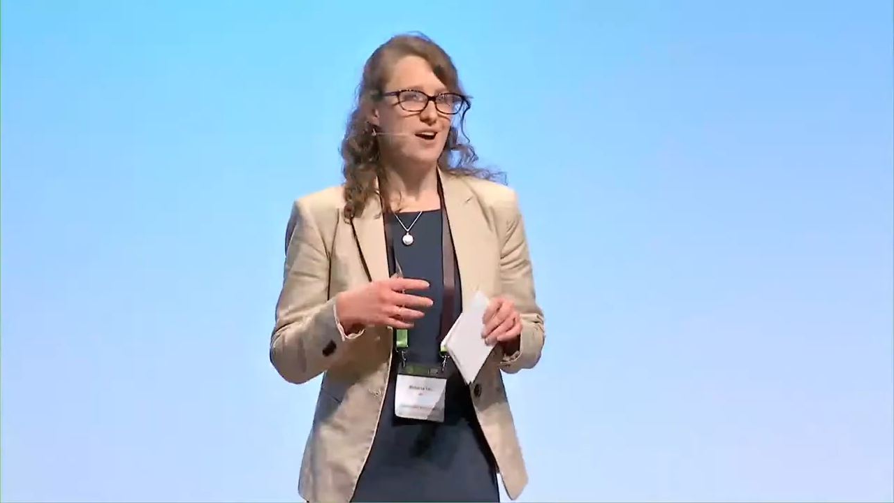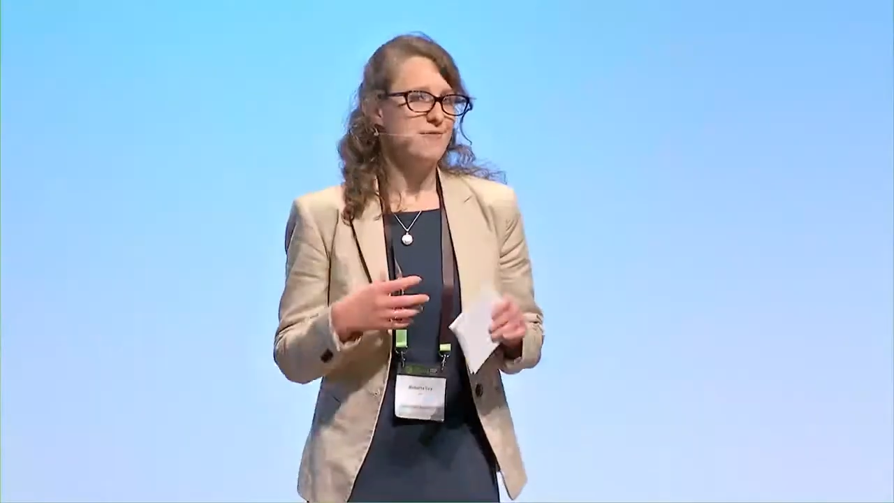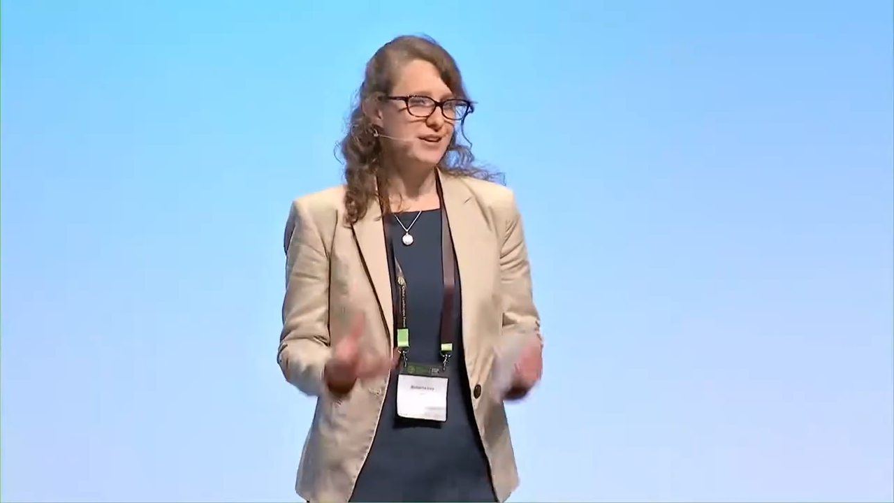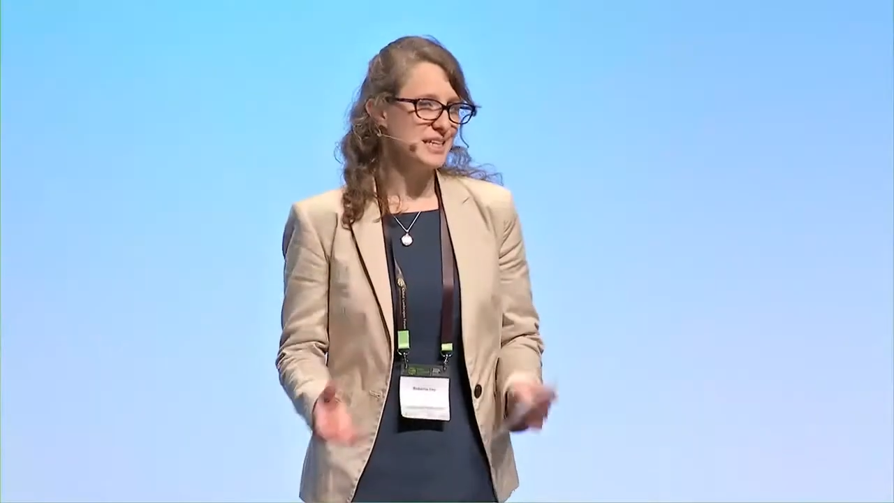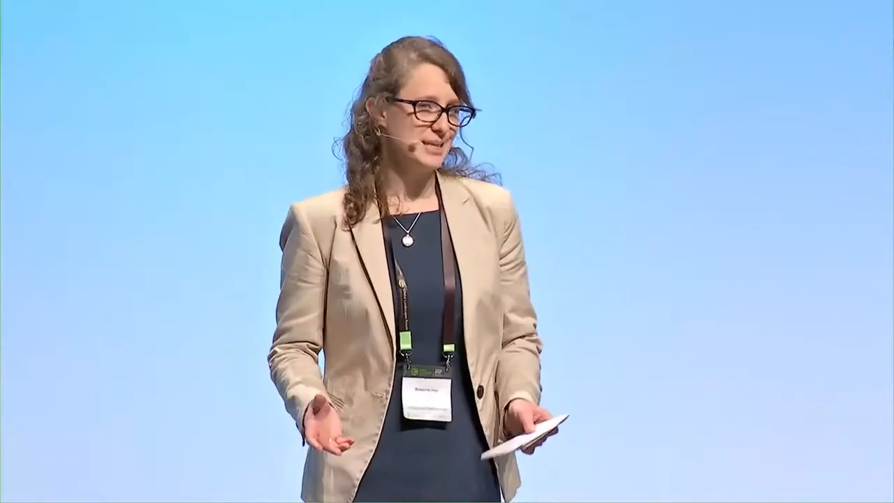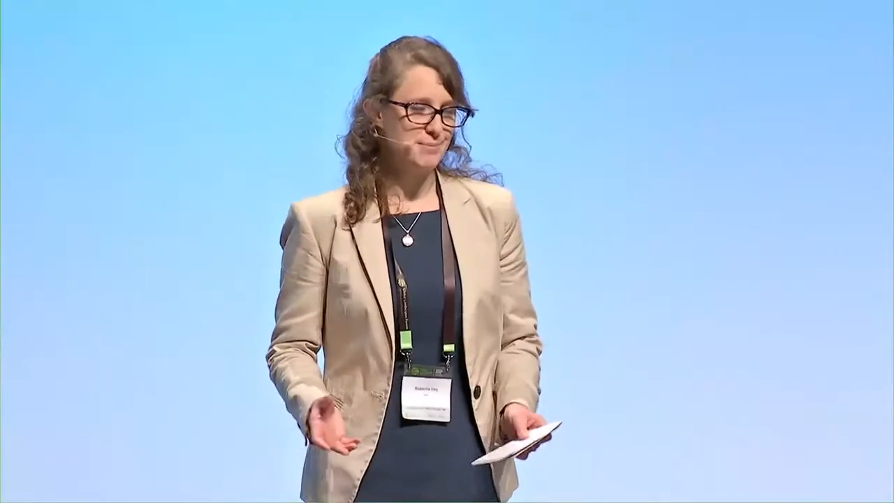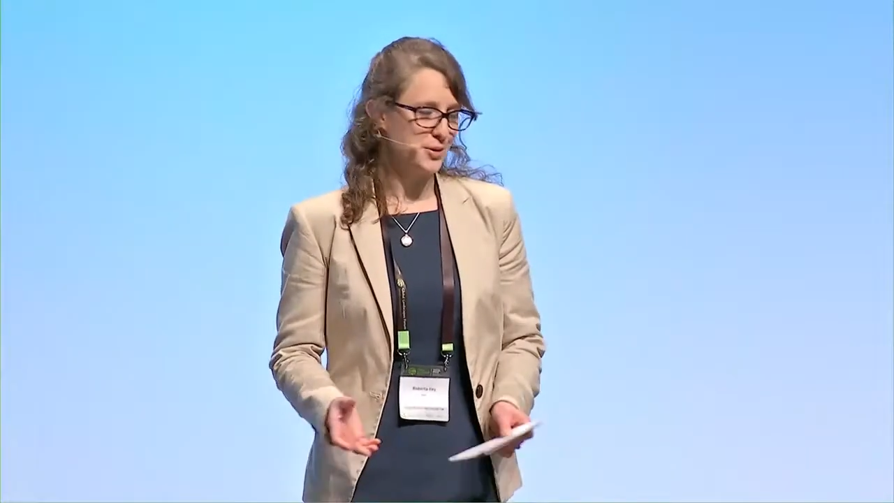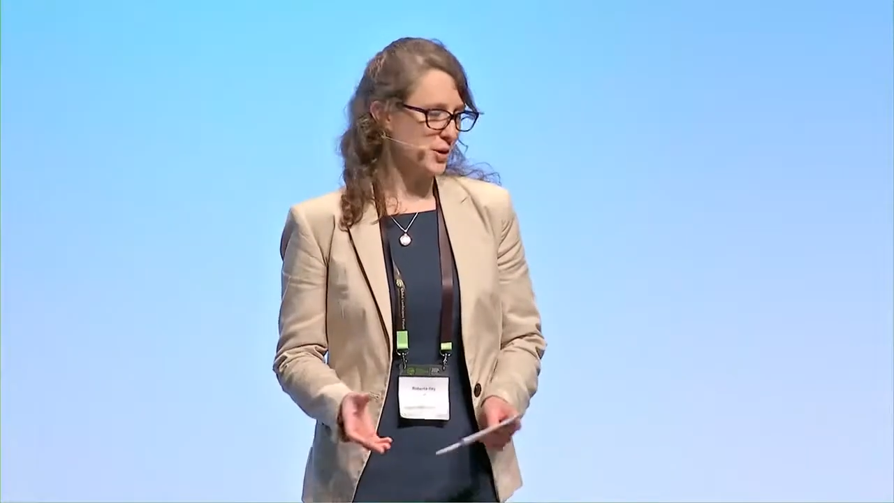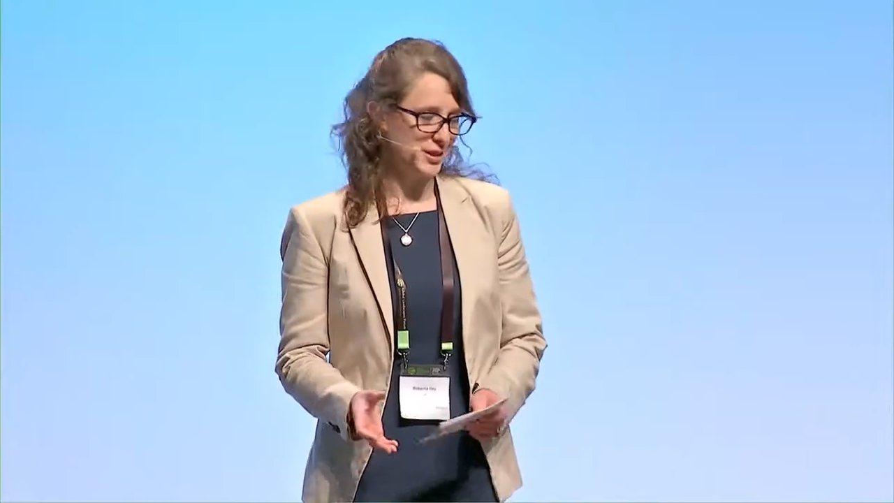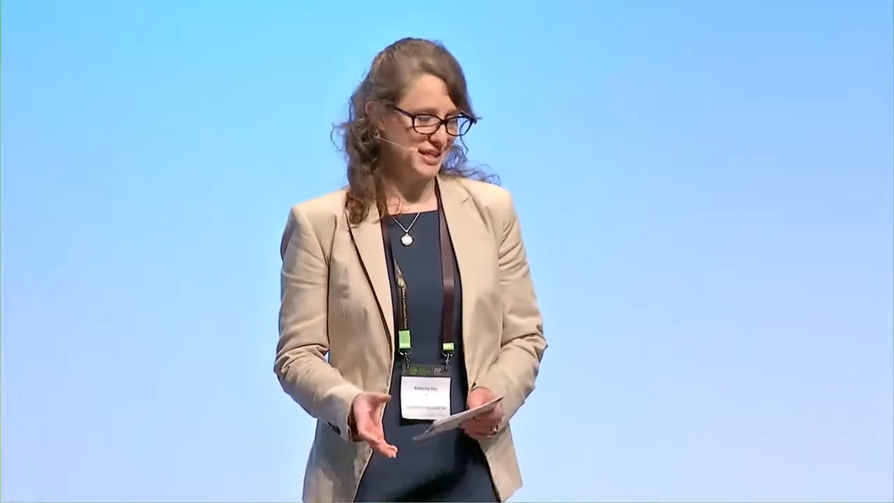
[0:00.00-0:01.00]
a very
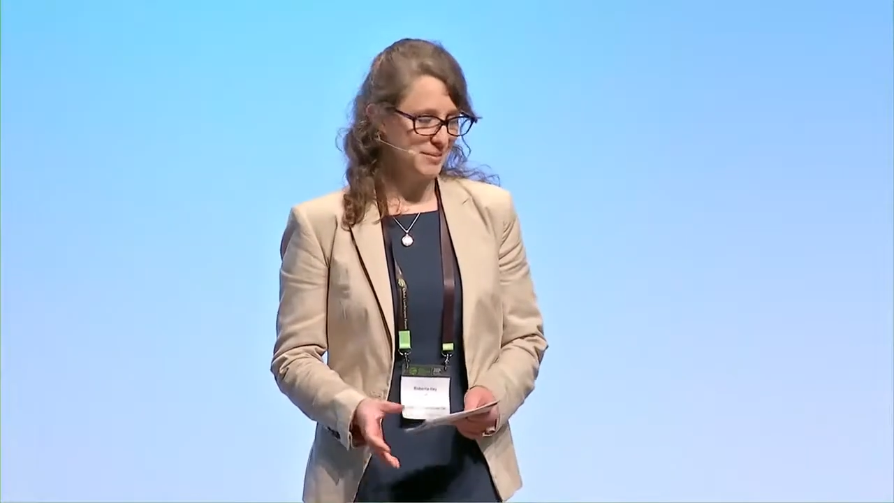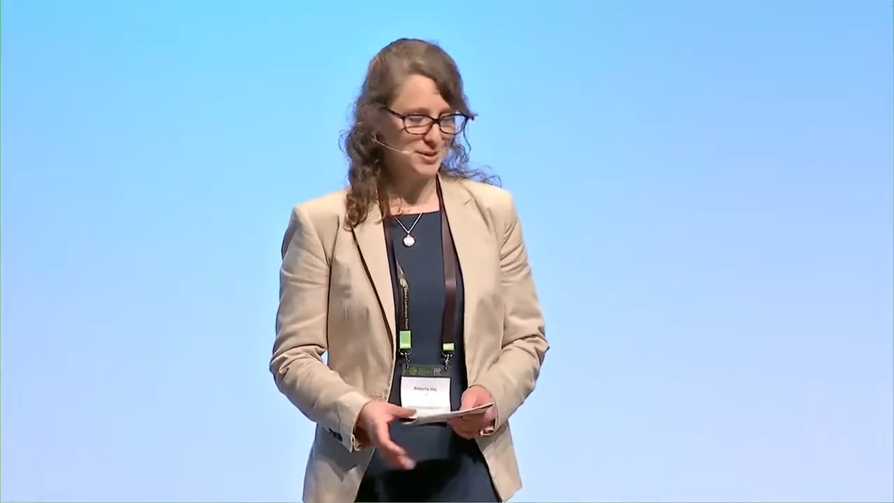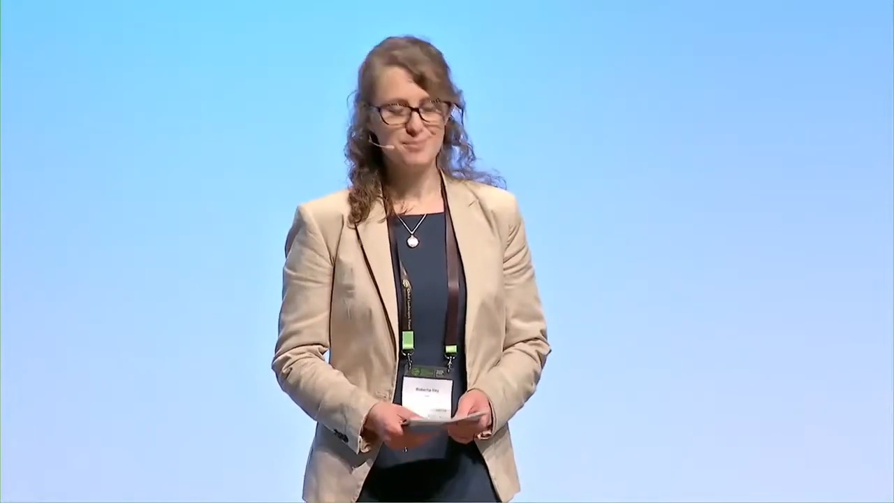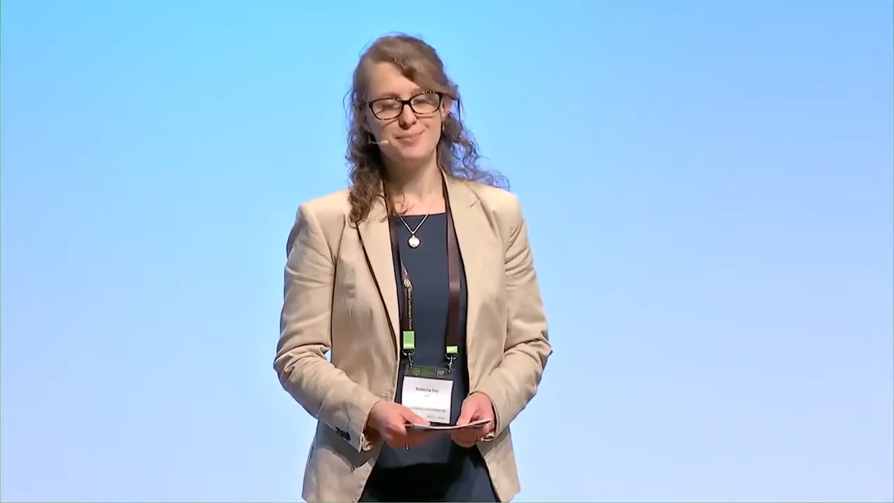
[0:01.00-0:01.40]
simple concept,